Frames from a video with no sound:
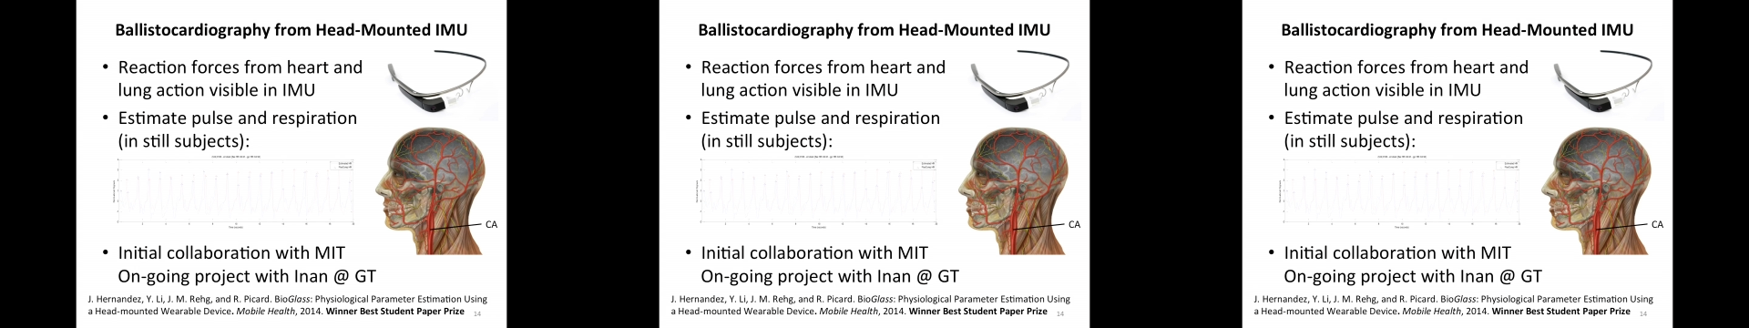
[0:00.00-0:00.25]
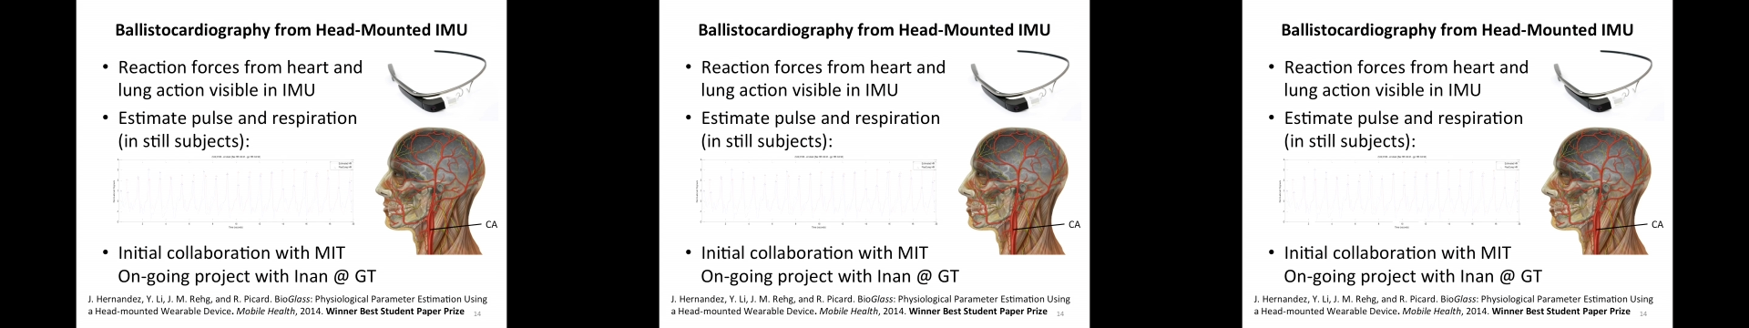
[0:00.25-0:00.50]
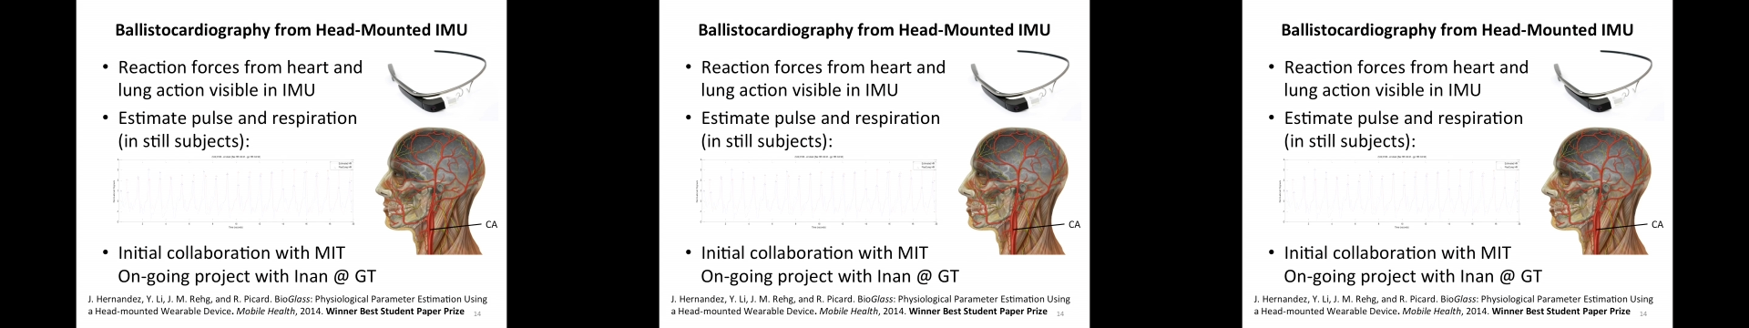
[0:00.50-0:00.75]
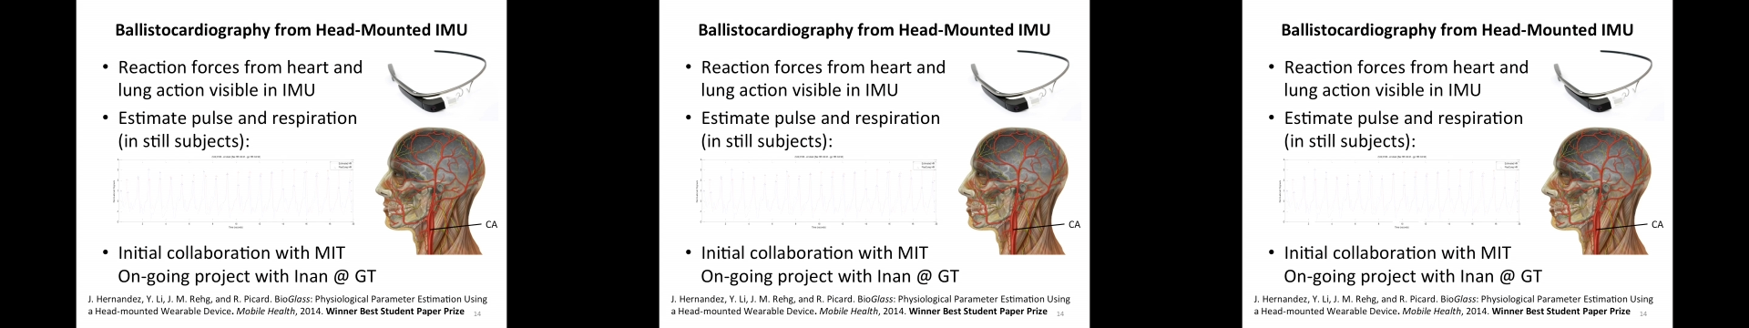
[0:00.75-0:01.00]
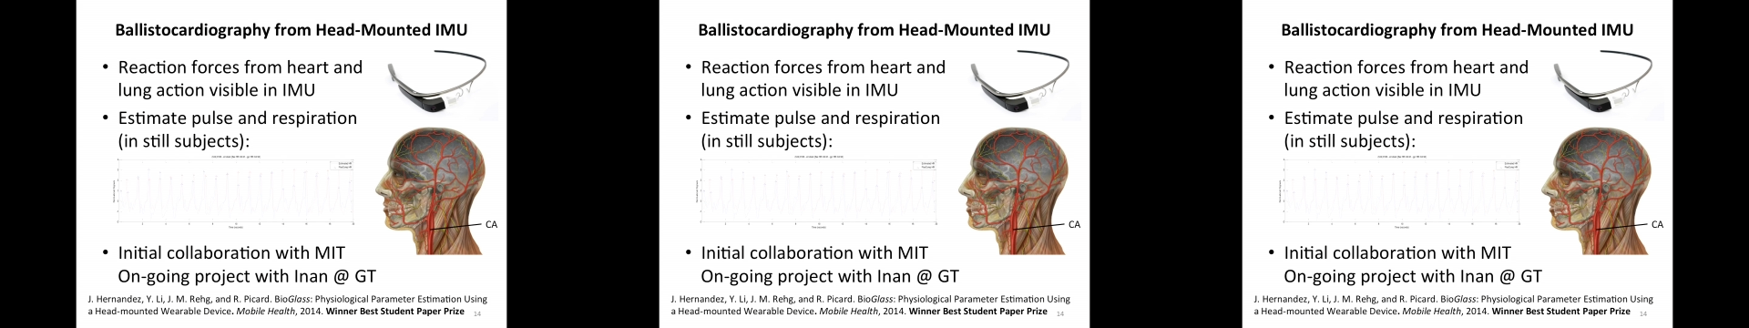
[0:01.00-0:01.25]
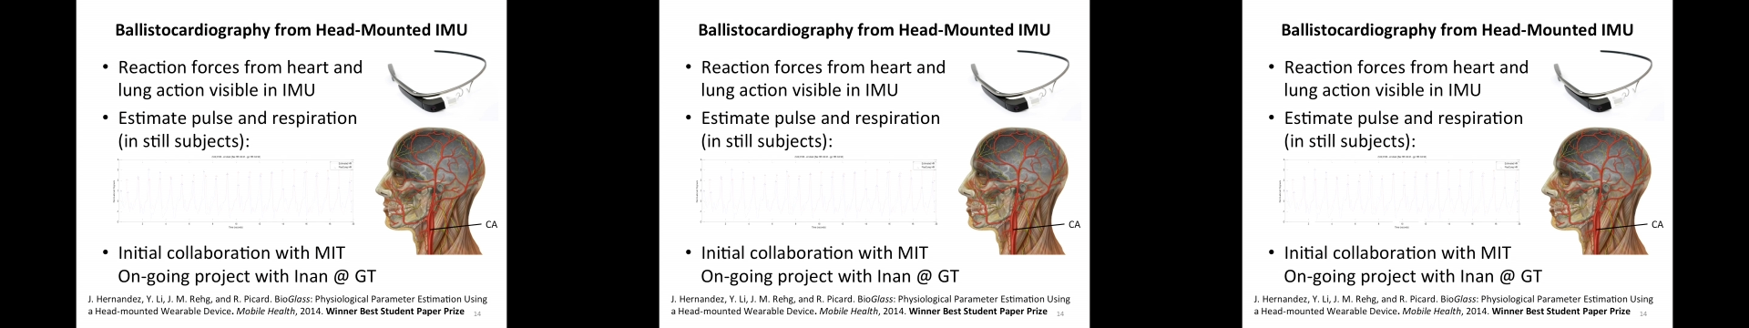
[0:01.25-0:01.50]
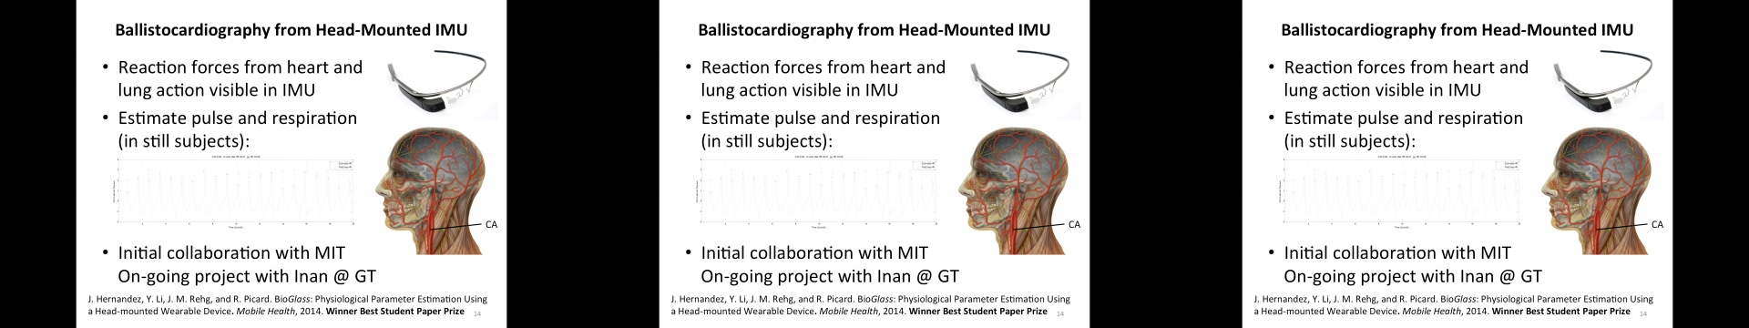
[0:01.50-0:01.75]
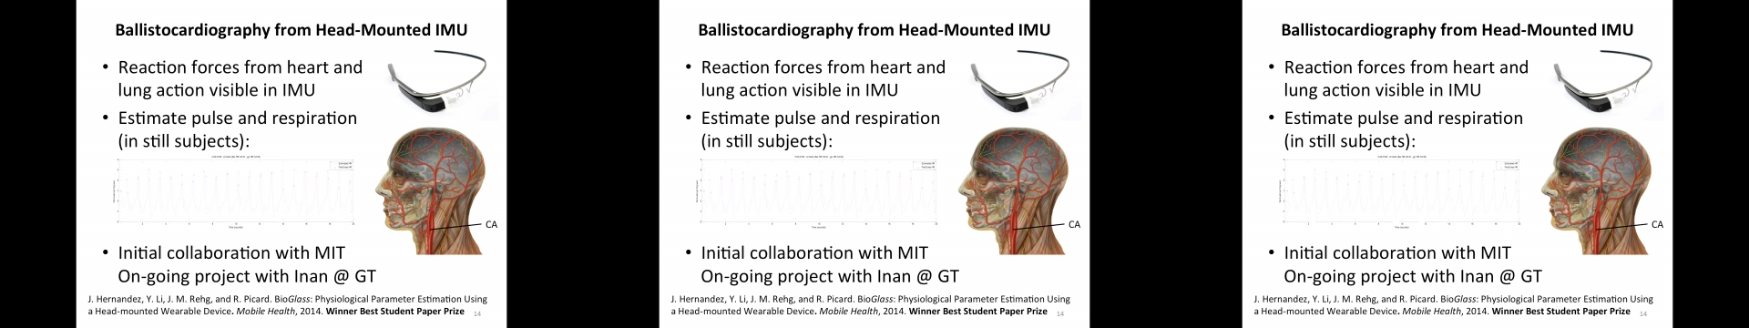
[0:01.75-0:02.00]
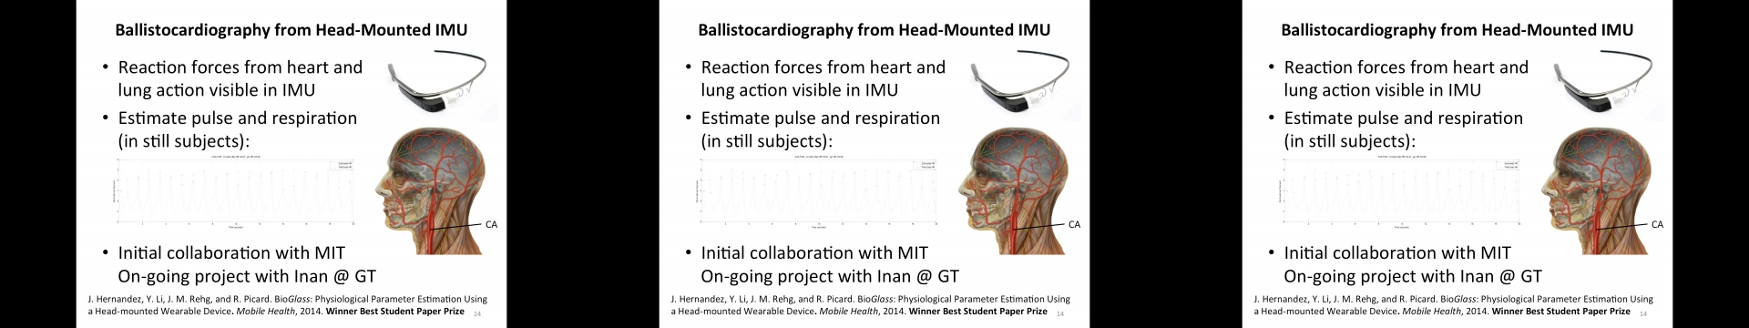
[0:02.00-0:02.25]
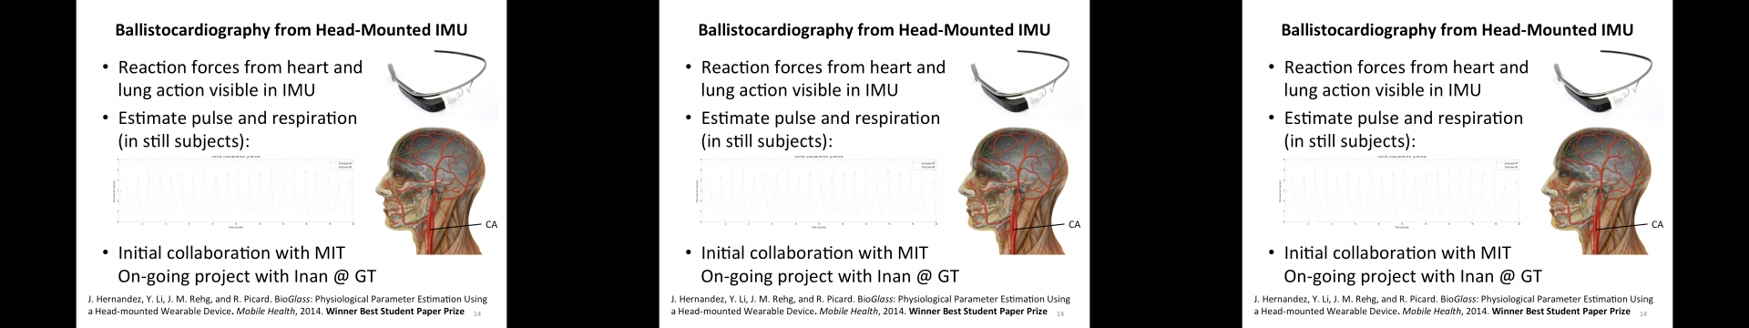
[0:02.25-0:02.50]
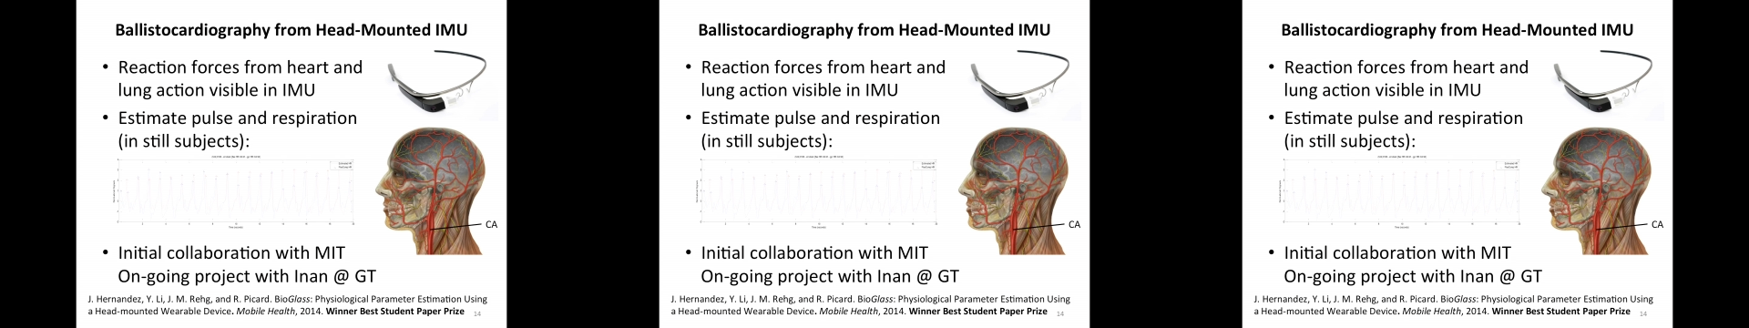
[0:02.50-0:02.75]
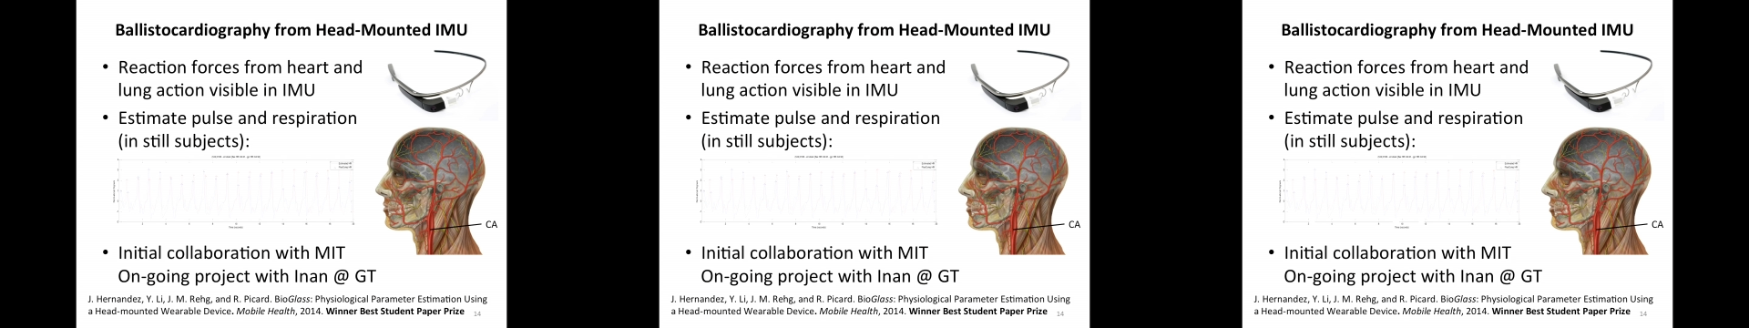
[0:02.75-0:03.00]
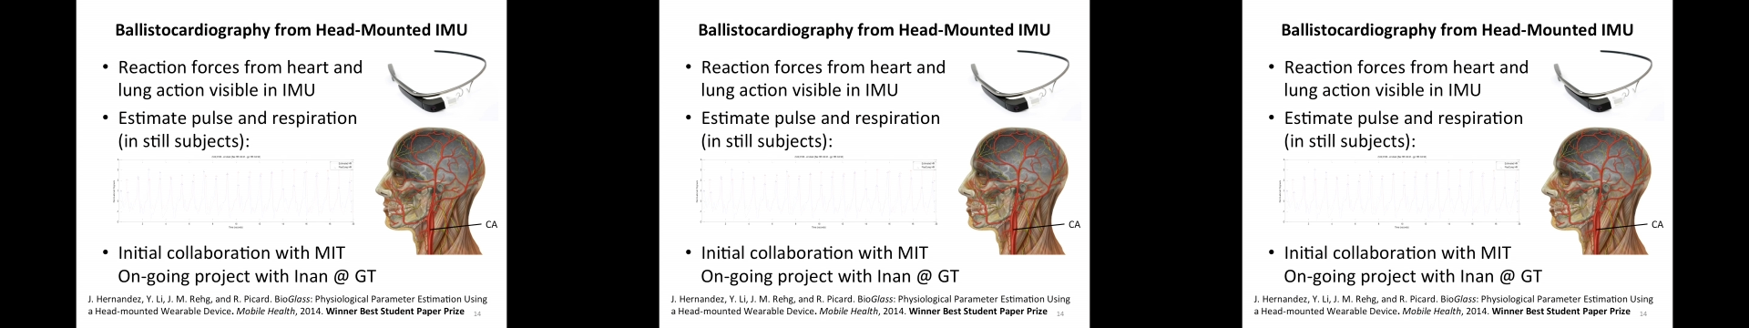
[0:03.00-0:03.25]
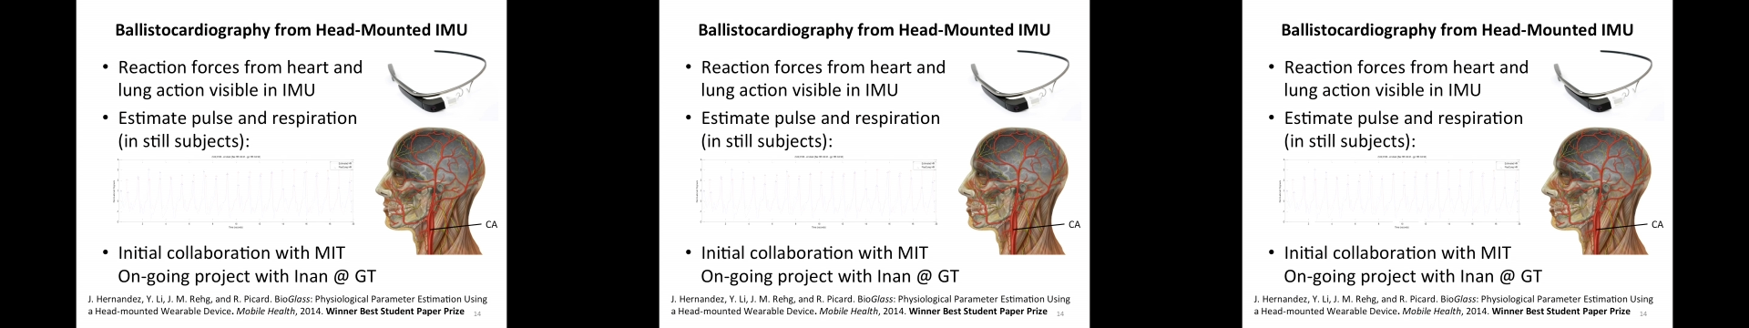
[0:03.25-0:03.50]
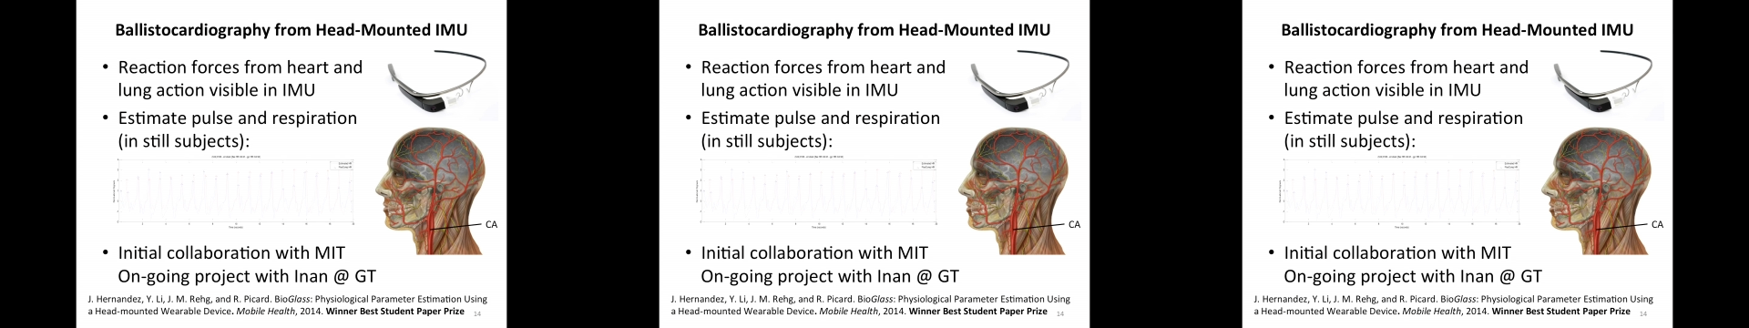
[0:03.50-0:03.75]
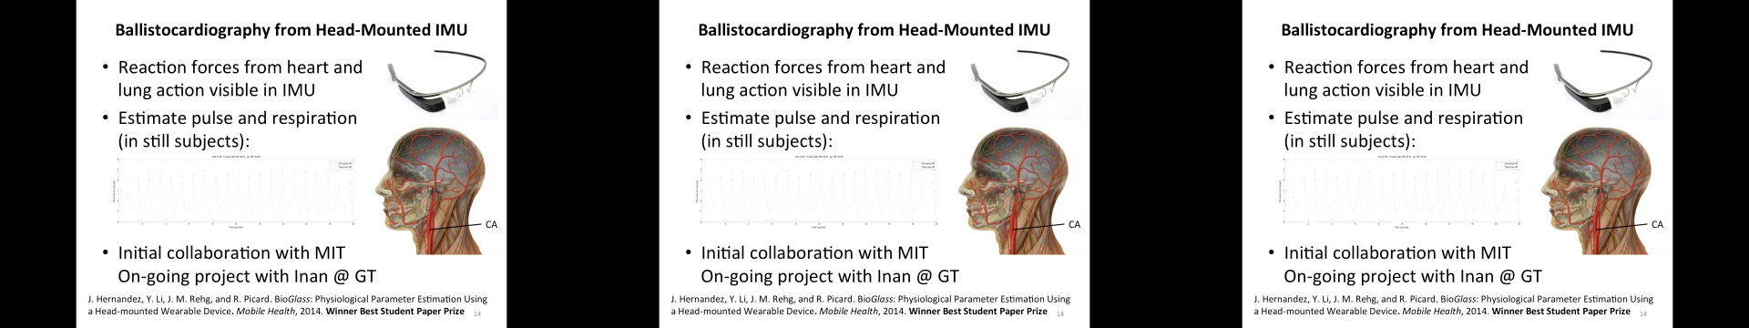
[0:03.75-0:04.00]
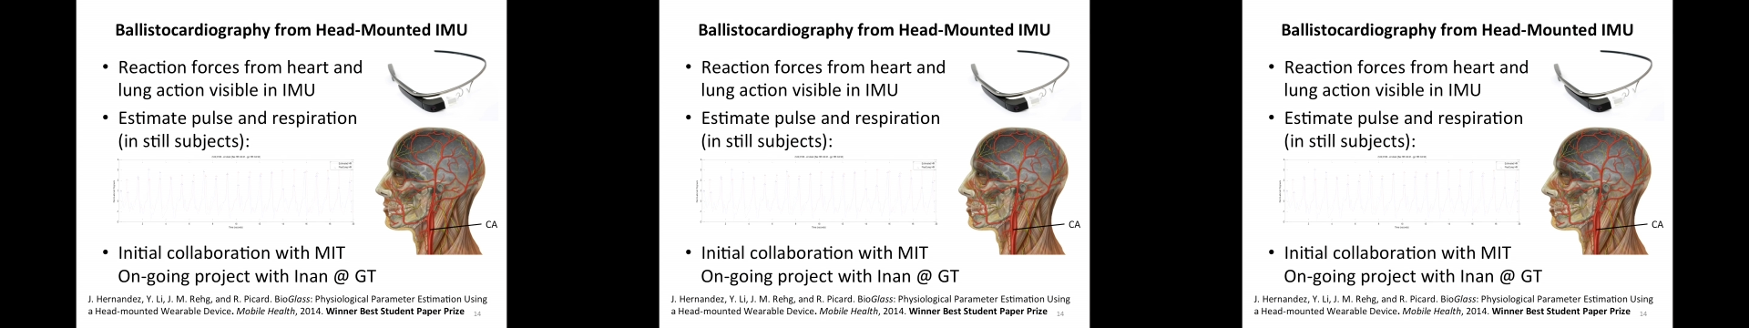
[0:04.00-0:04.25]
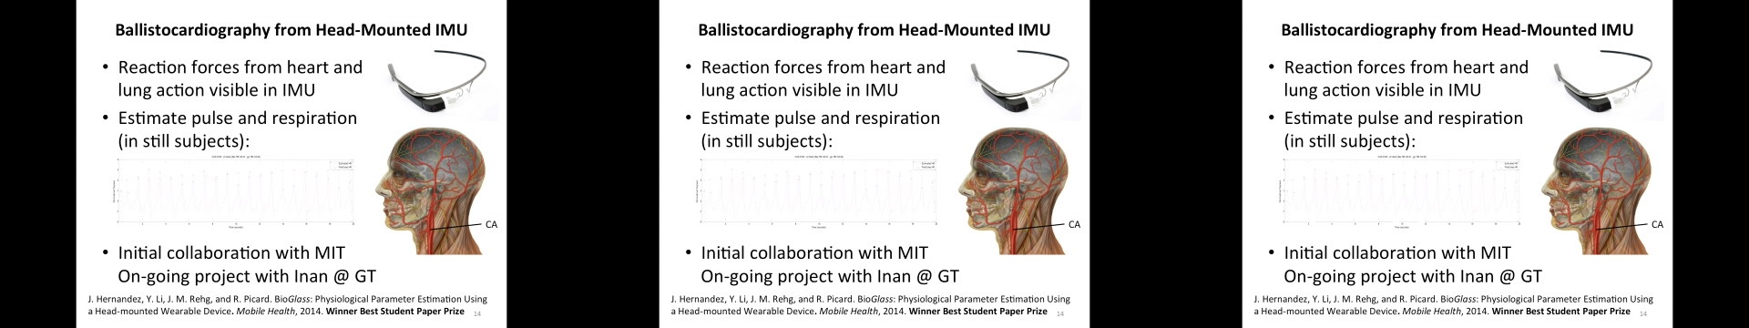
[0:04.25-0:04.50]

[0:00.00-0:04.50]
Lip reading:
Nobody's mouth can be seen.